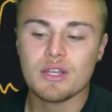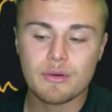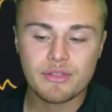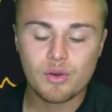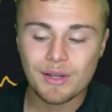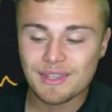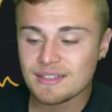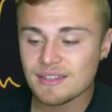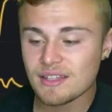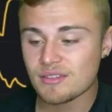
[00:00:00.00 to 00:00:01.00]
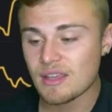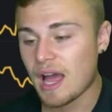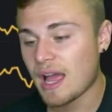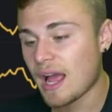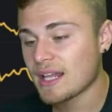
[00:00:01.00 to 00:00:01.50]
You know, with a coin like this,
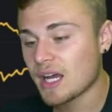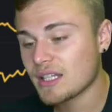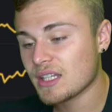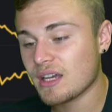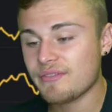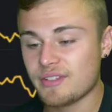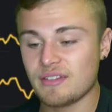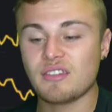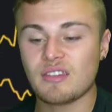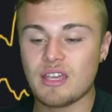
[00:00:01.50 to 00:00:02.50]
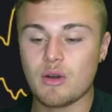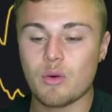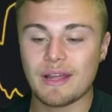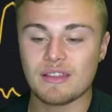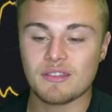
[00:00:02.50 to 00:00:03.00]
I love to see
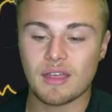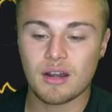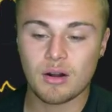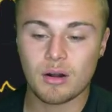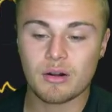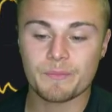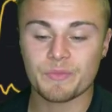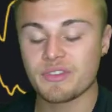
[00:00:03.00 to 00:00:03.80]
coins that are